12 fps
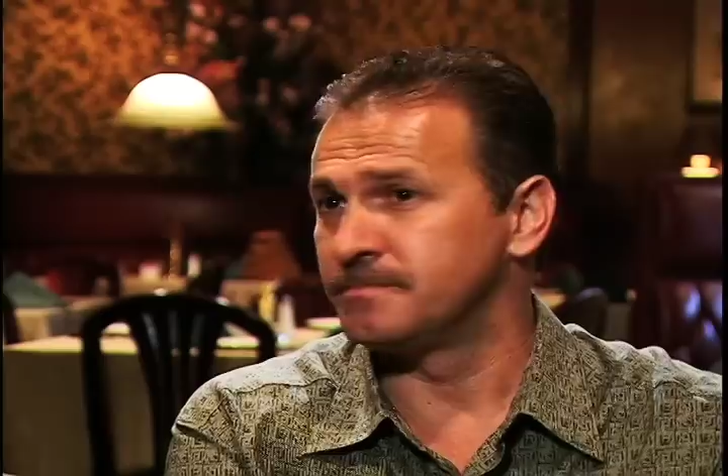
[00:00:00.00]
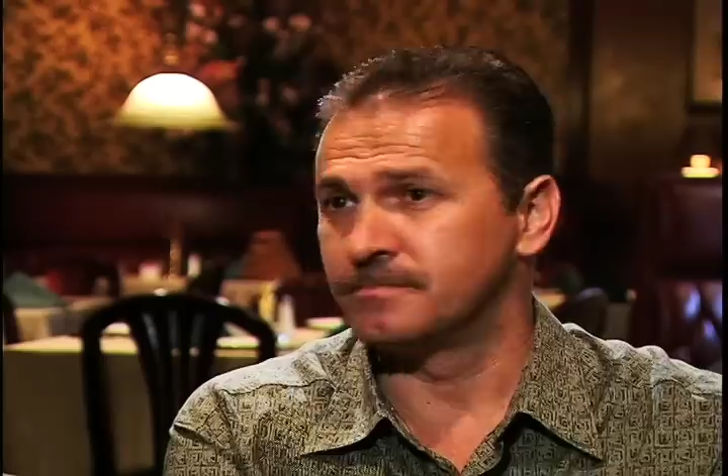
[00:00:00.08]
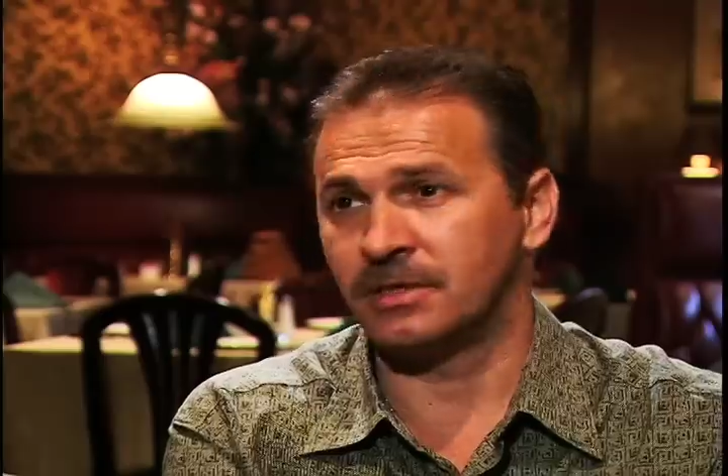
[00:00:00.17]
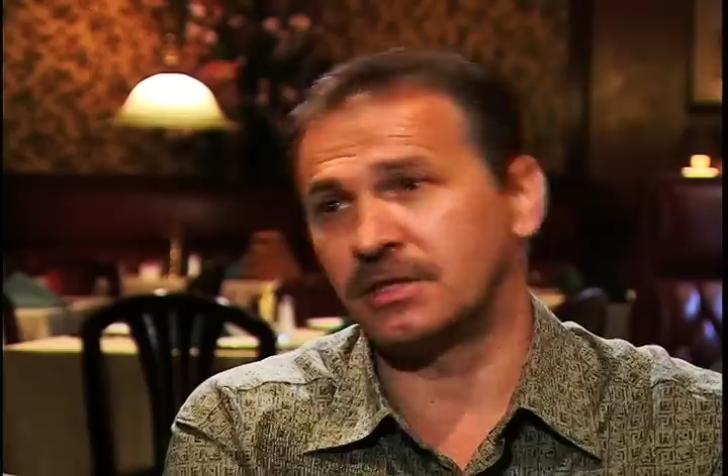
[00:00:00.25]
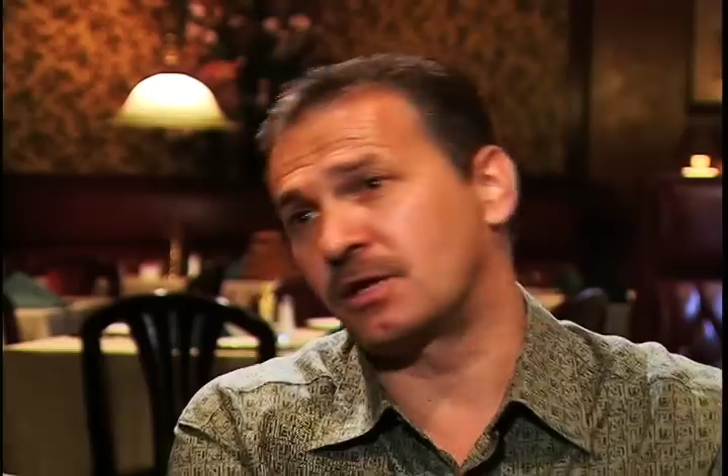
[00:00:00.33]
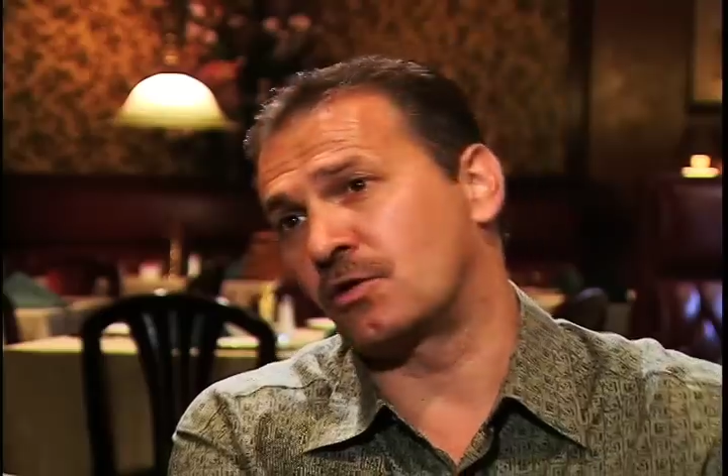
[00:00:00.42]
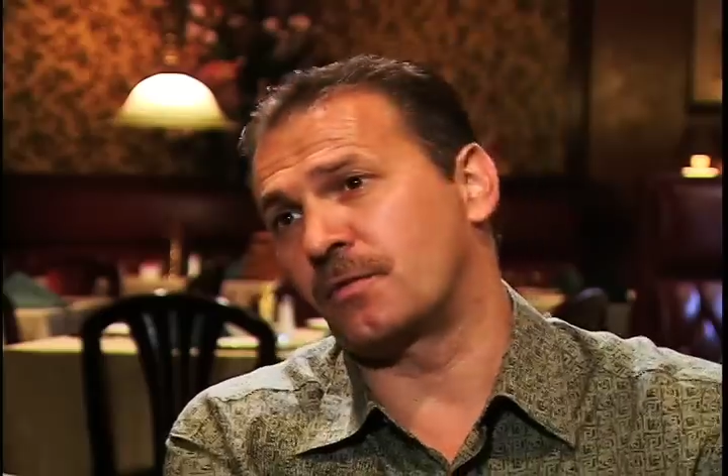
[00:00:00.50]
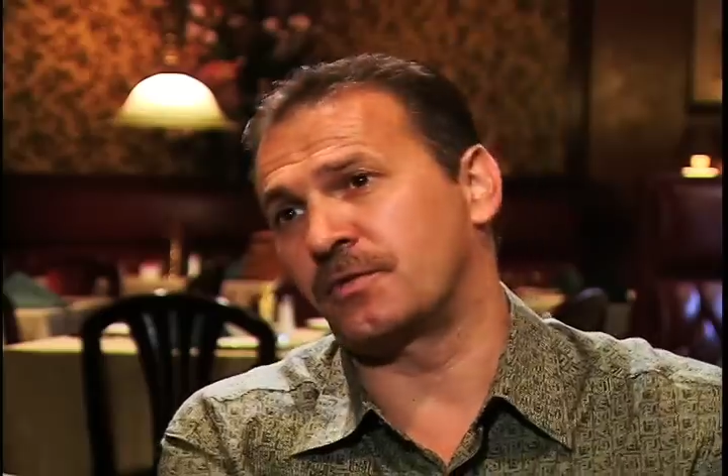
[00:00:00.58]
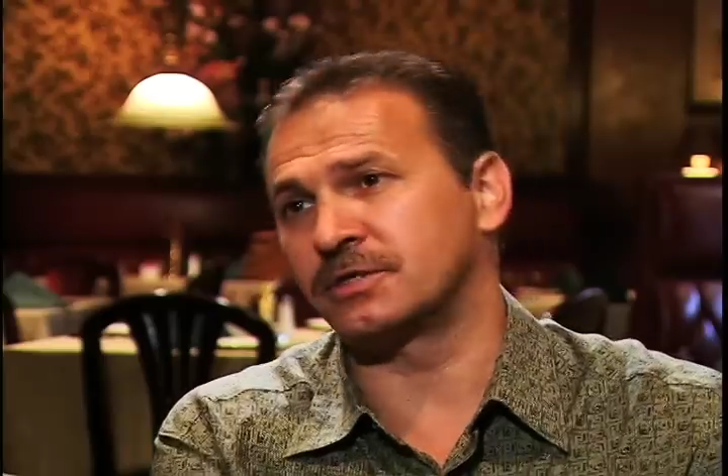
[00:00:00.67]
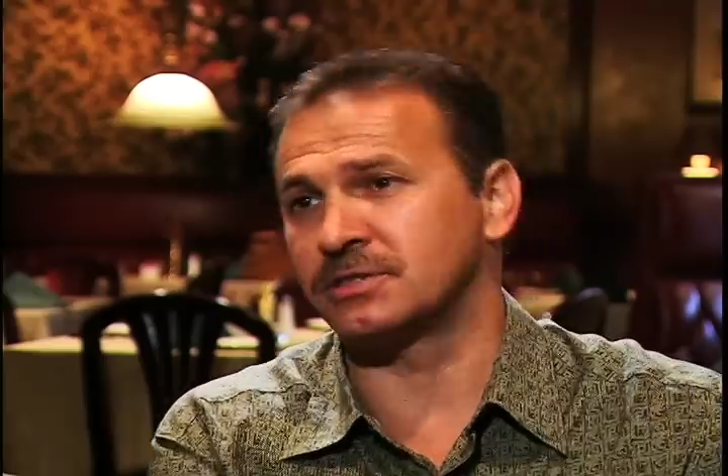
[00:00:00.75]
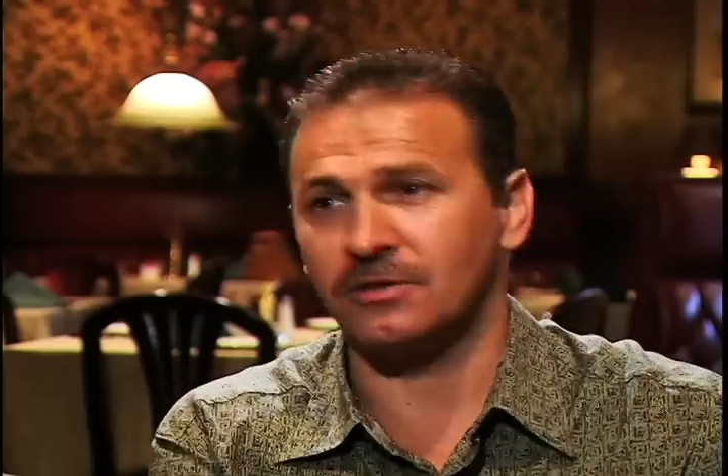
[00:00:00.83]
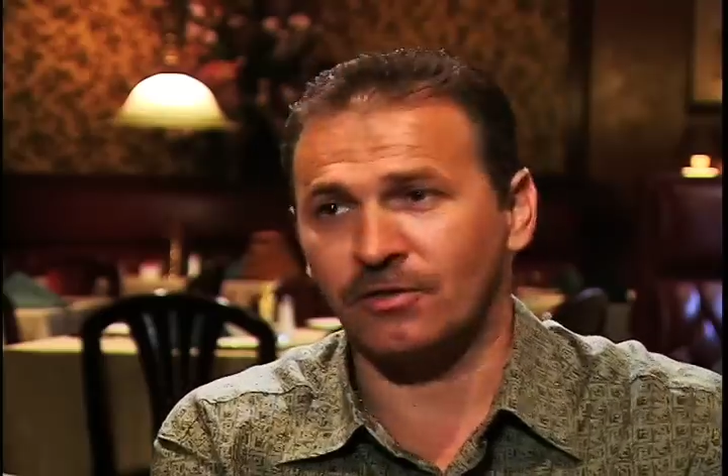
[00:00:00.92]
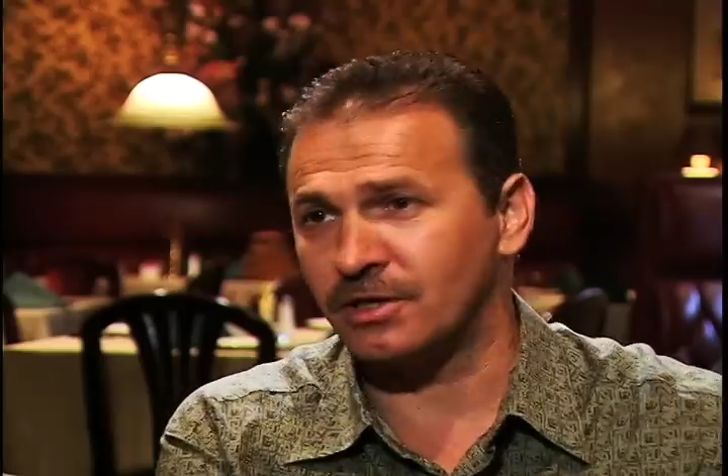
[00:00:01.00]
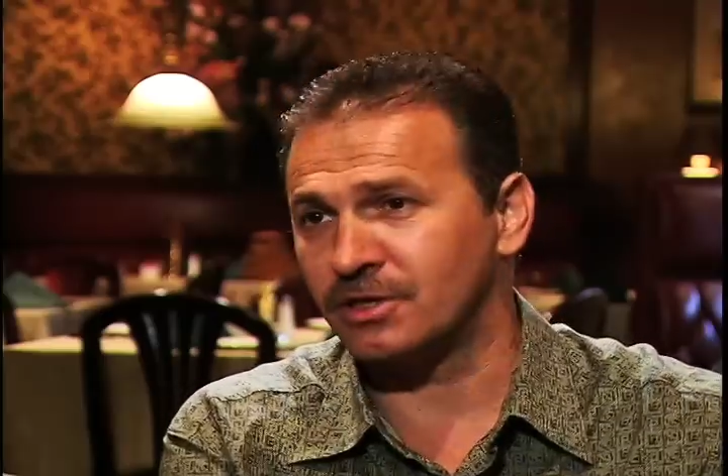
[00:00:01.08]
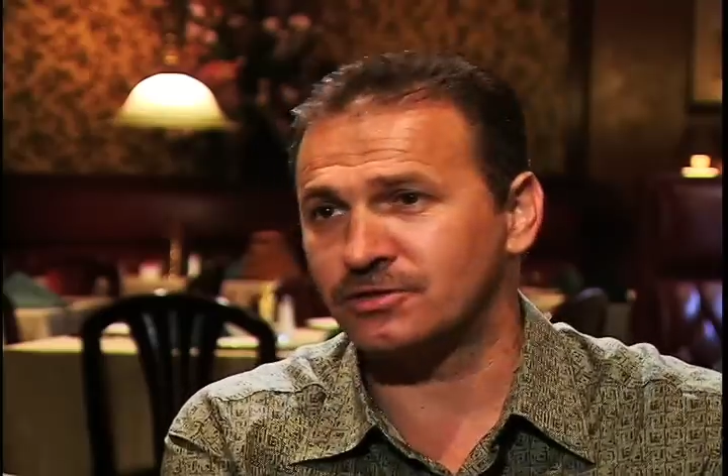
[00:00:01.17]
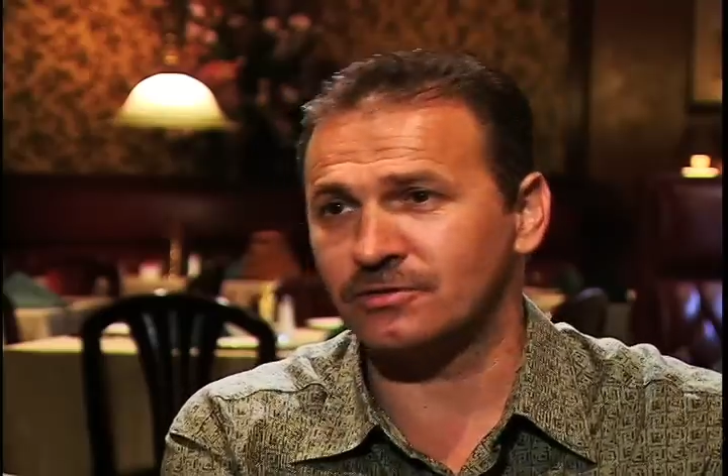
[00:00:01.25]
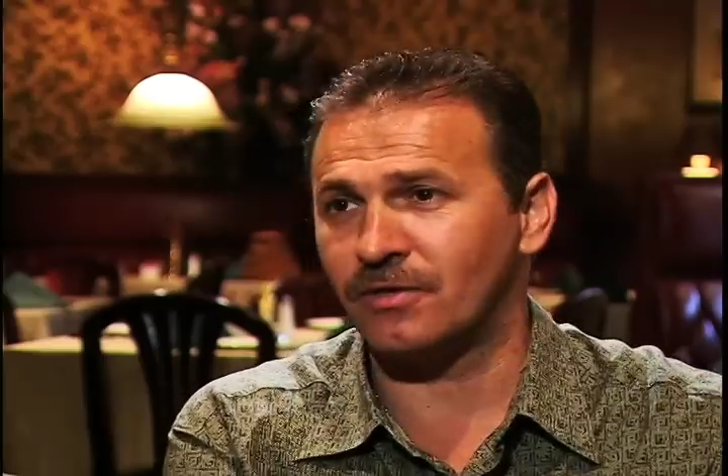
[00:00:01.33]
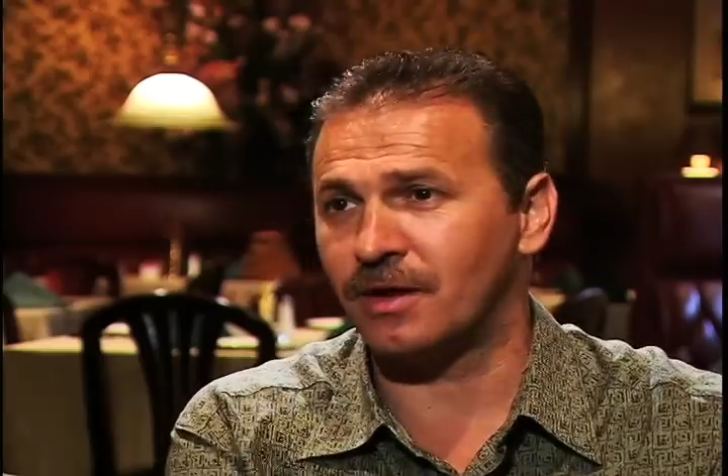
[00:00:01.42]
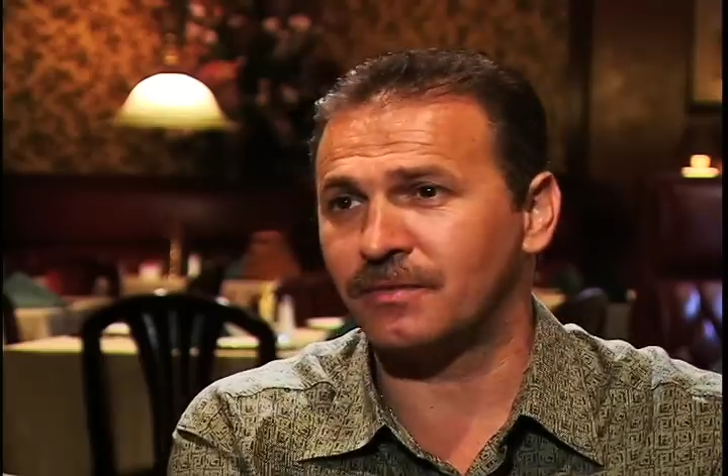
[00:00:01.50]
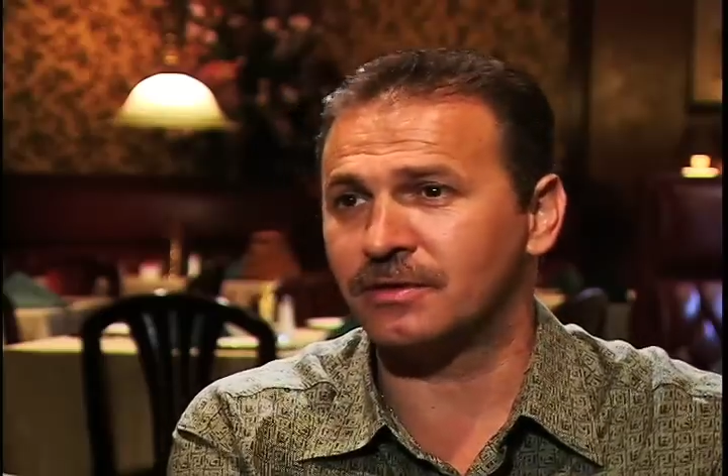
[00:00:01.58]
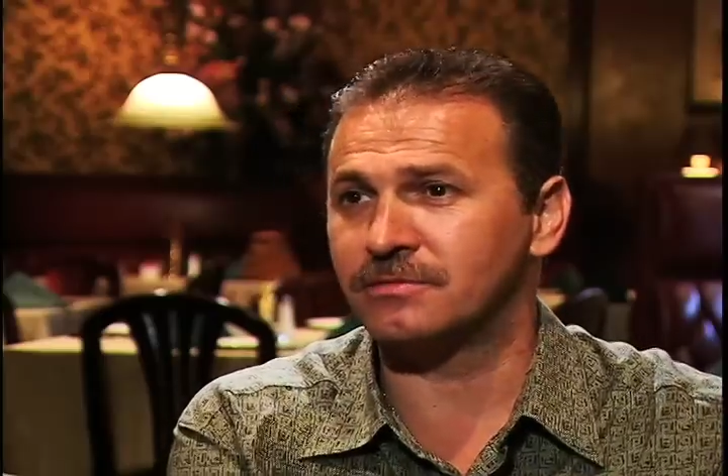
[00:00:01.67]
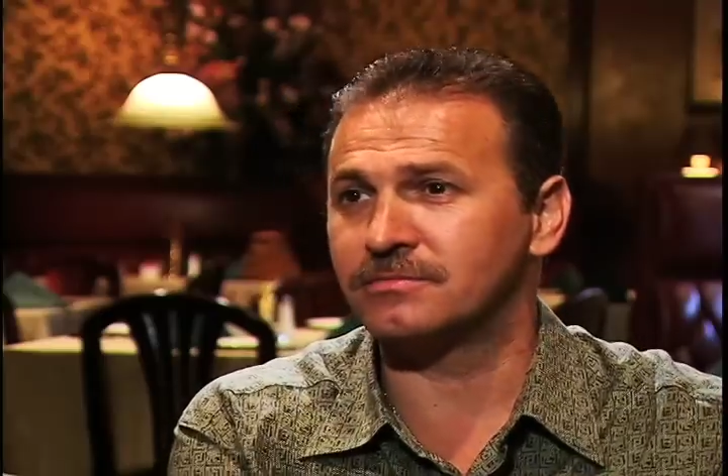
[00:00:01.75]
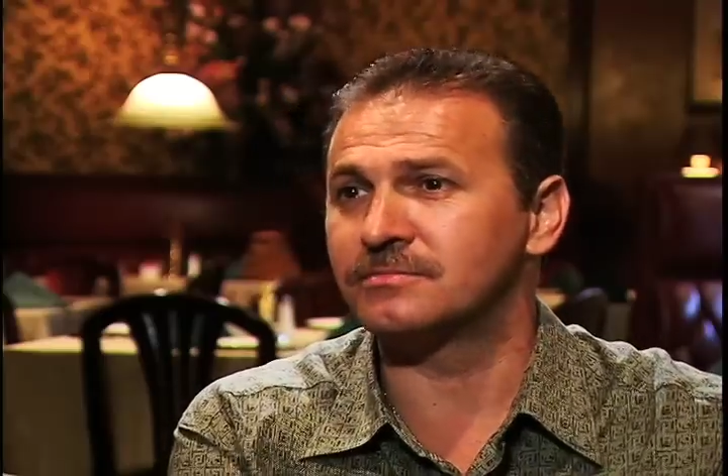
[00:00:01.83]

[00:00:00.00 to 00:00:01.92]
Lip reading: I had to go up there and say, go get your rabbit,